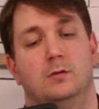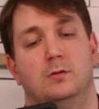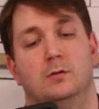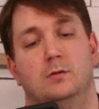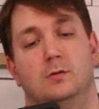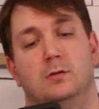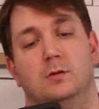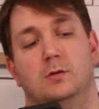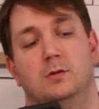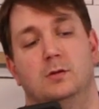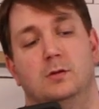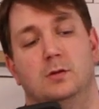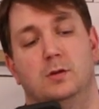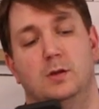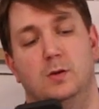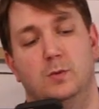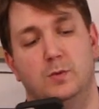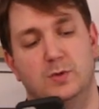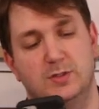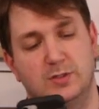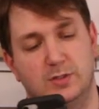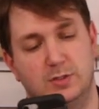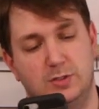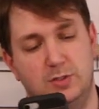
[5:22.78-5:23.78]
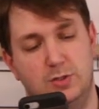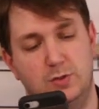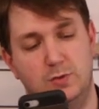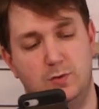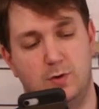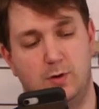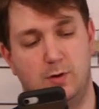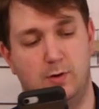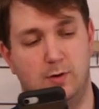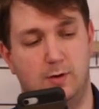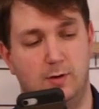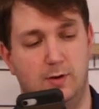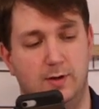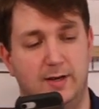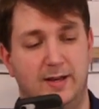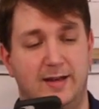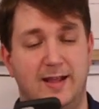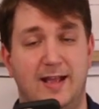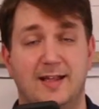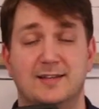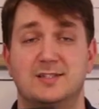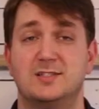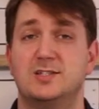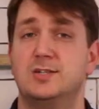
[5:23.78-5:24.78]
It wasn't too hard. It
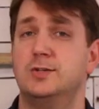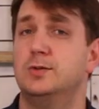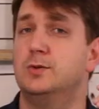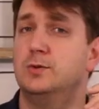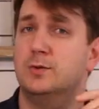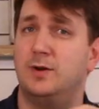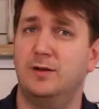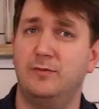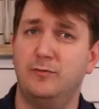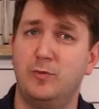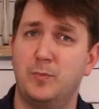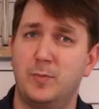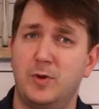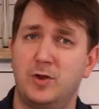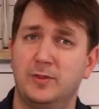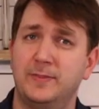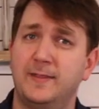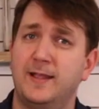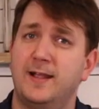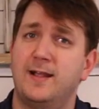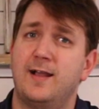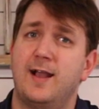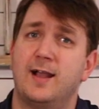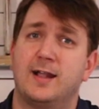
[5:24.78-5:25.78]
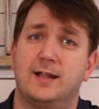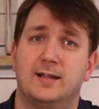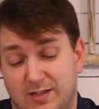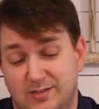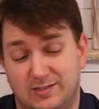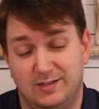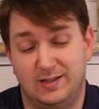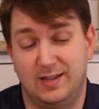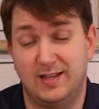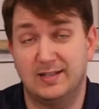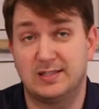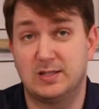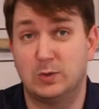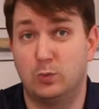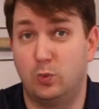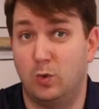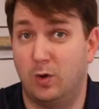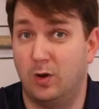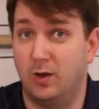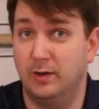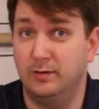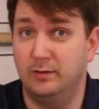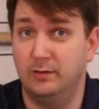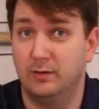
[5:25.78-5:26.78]
had two of them on there. I selected
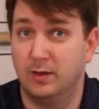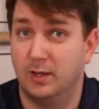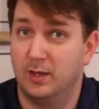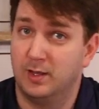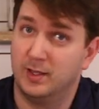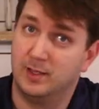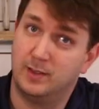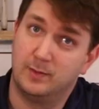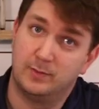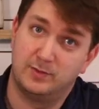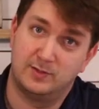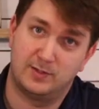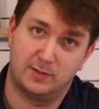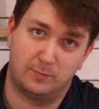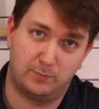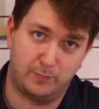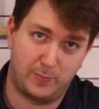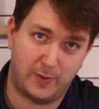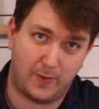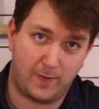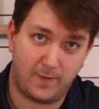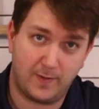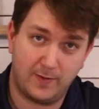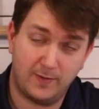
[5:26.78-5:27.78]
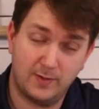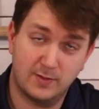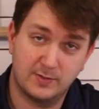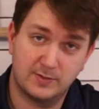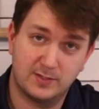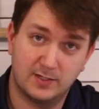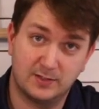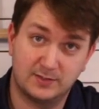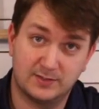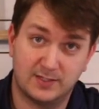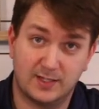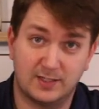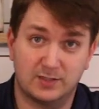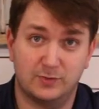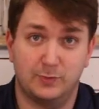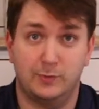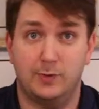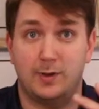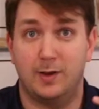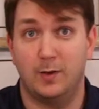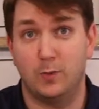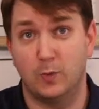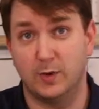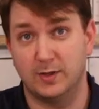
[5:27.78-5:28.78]
one, said pairing
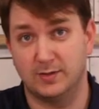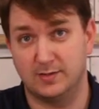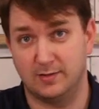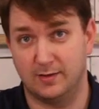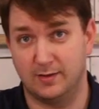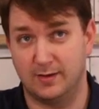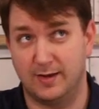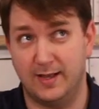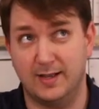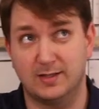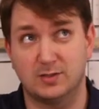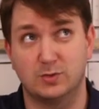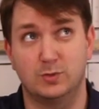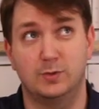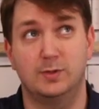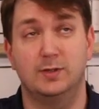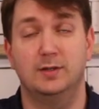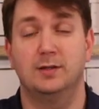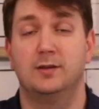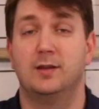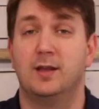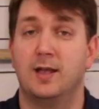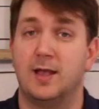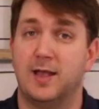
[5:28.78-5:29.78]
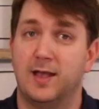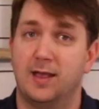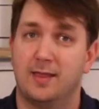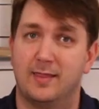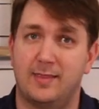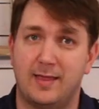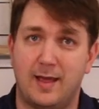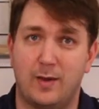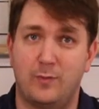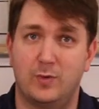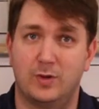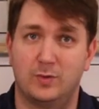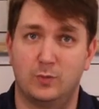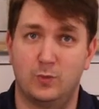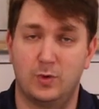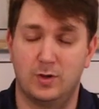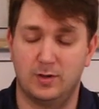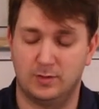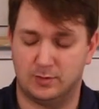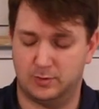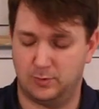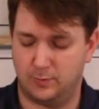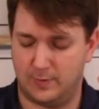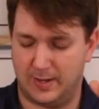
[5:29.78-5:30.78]
unsuccessful. I went to the next one. That one
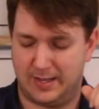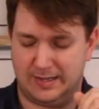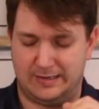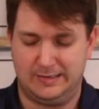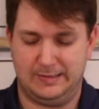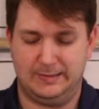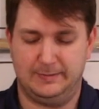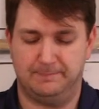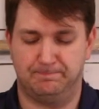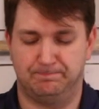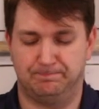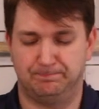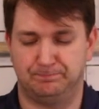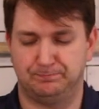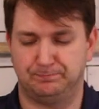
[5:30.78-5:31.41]
worked correctly.